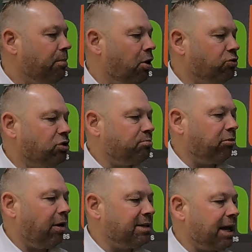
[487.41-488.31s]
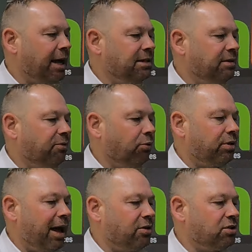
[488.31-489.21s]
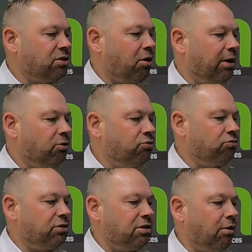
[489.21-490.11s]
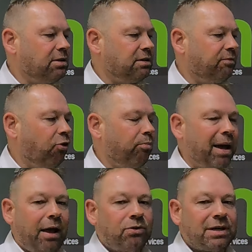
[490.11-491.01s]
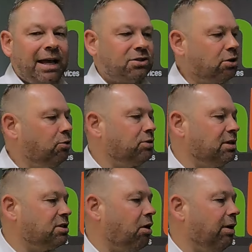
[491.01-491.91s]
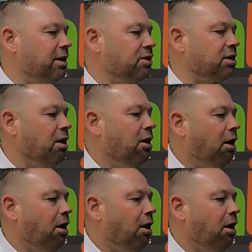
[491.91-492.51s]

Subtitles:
purchase price £84,994 excluding tyres,